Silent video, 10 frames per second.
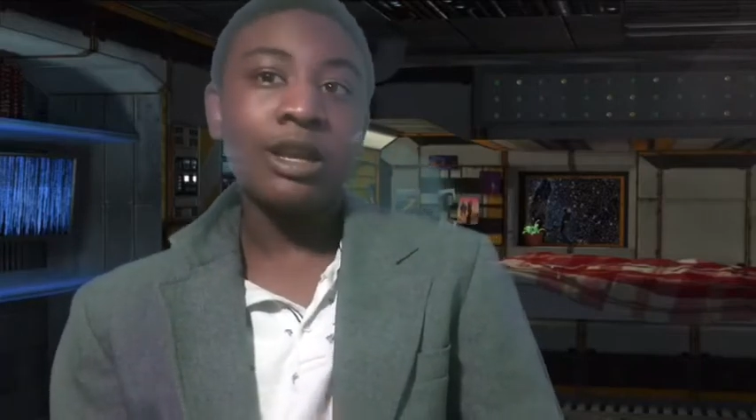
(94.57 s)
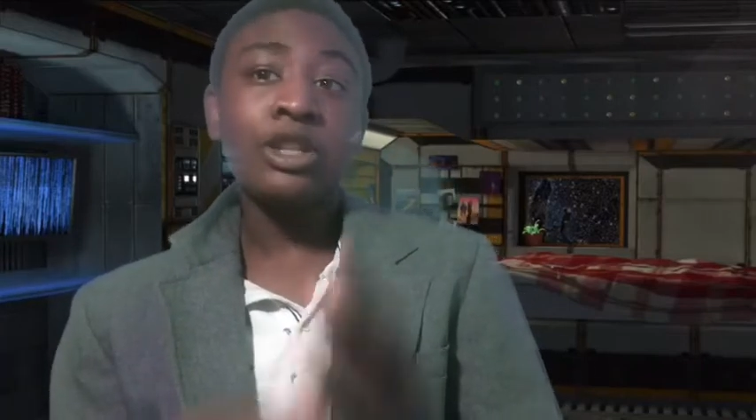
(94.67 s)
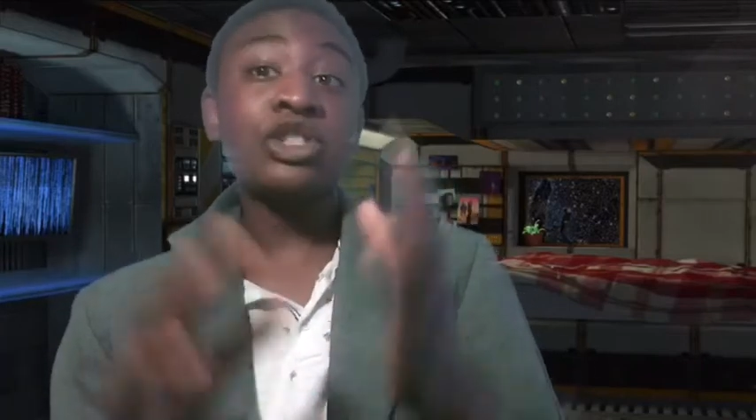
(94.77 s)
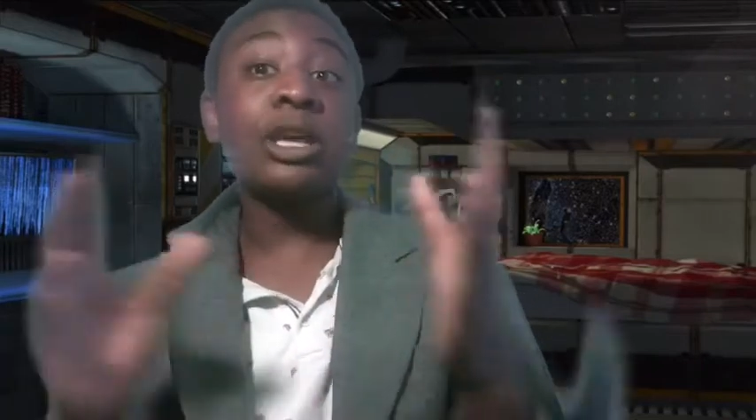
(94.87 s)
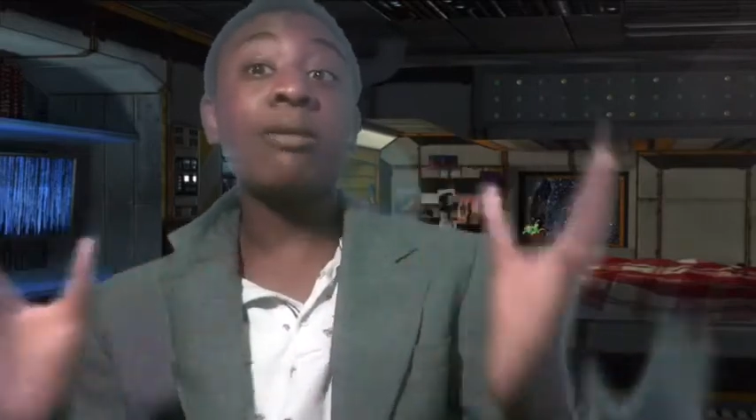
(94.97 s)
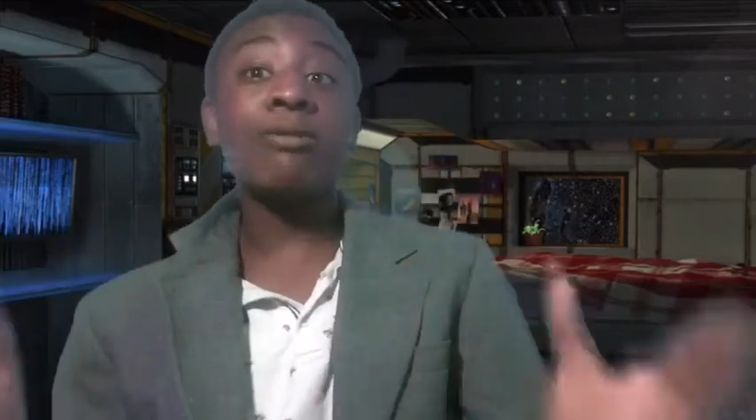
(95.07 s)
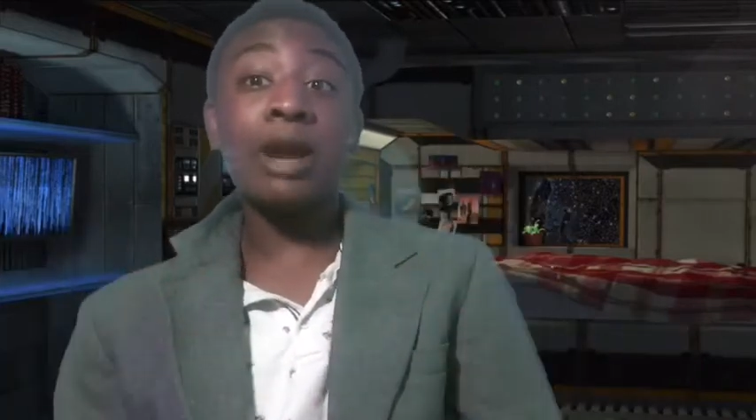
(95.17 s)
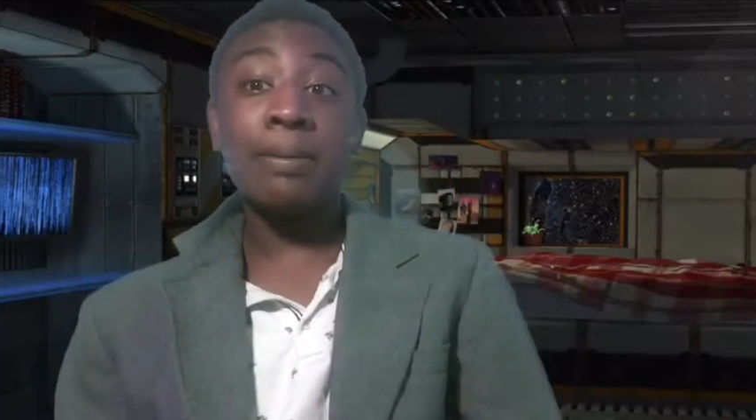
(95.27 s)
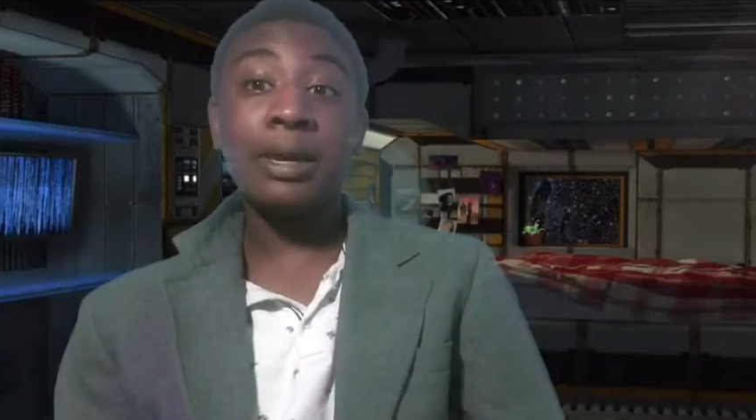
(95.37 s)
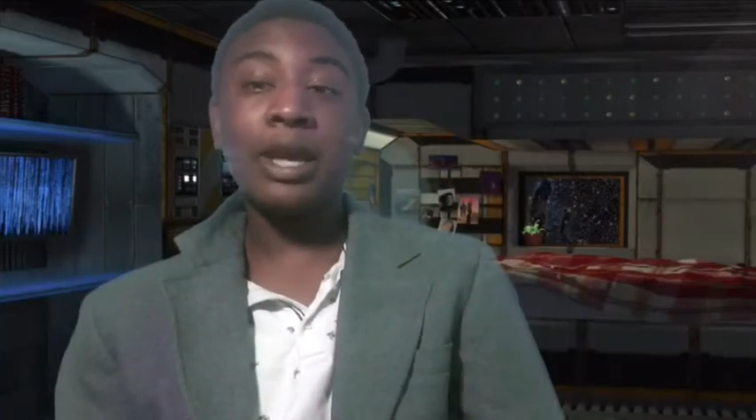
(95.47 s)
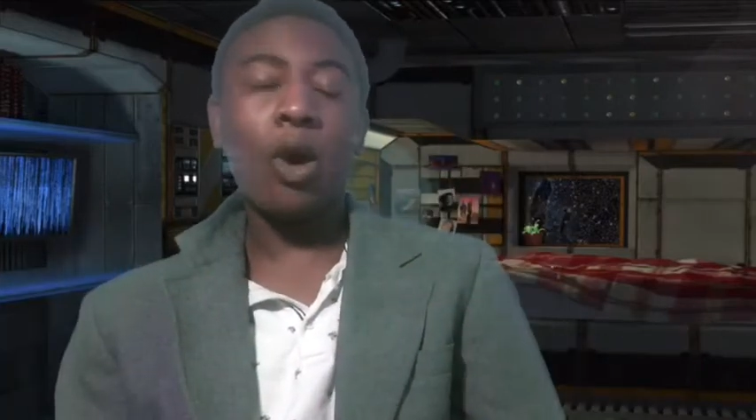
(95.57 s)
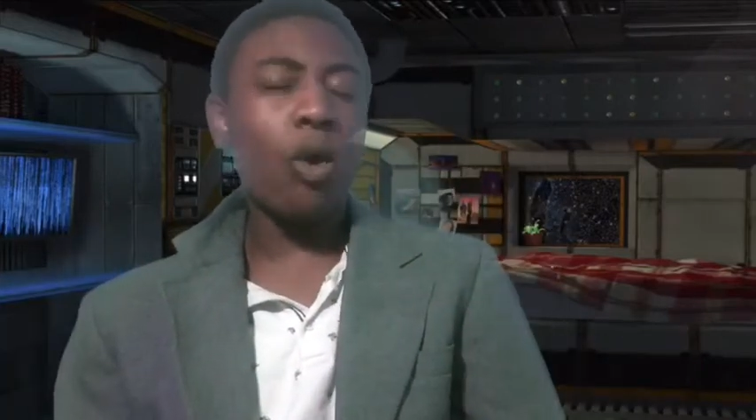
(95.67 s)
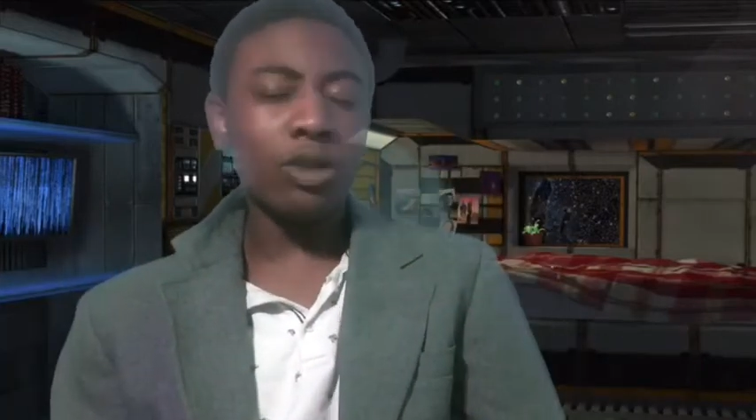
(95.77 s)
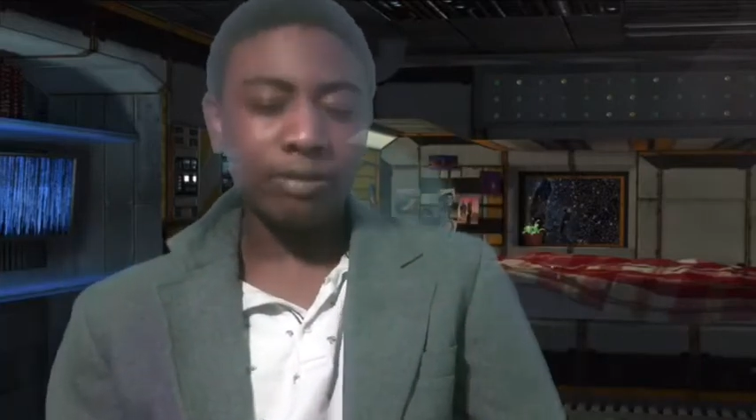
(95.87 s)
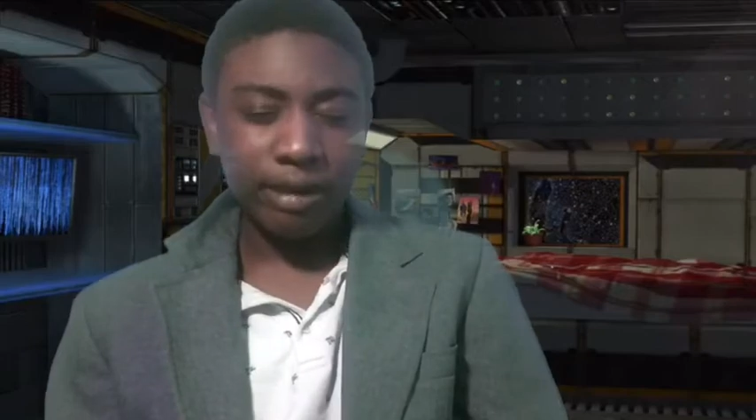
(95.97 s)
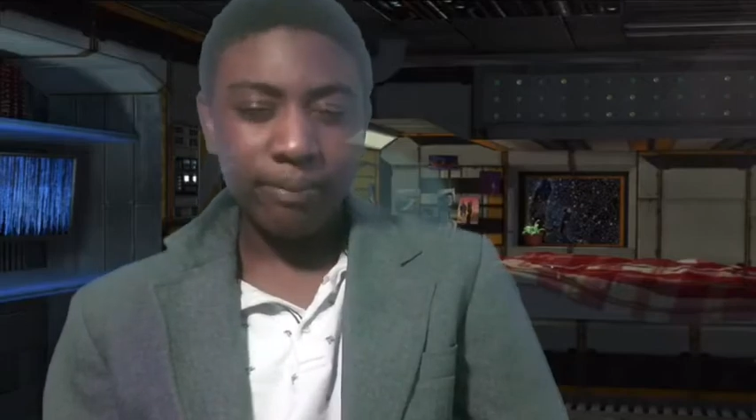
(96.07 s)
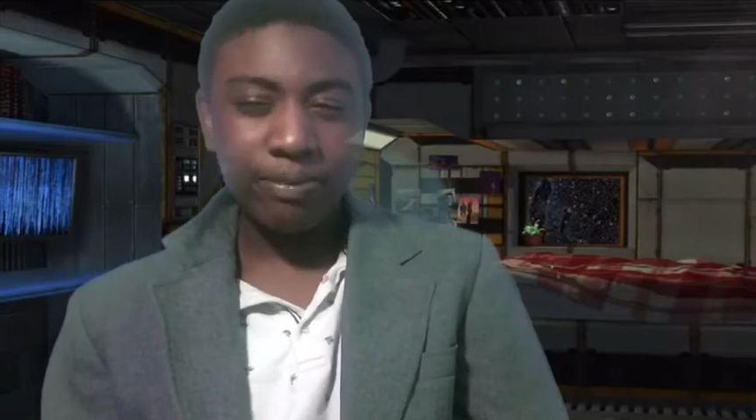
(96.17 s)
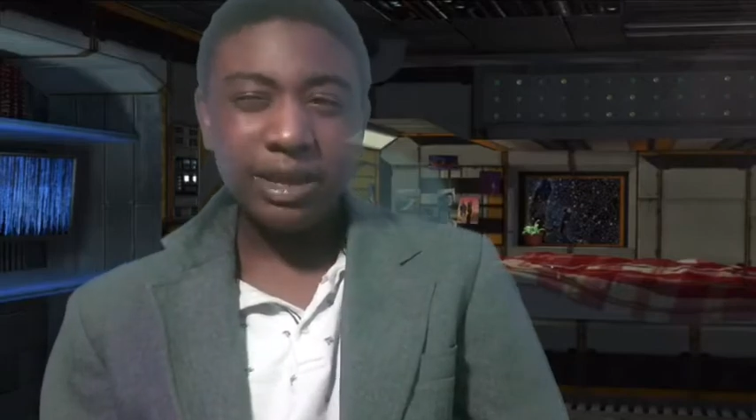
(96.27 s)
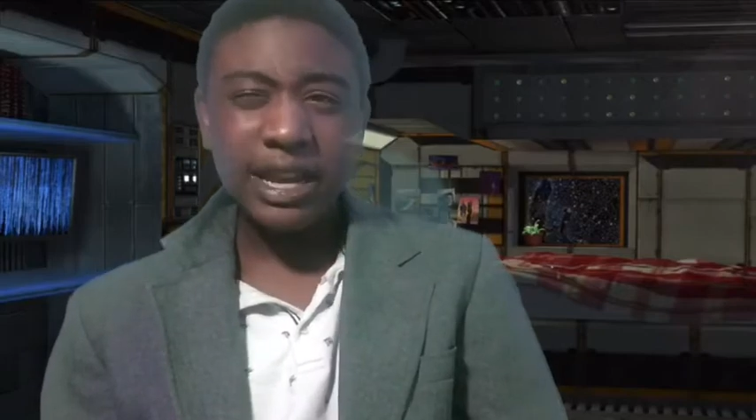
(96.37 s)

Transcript: Sam Raimi, all of them.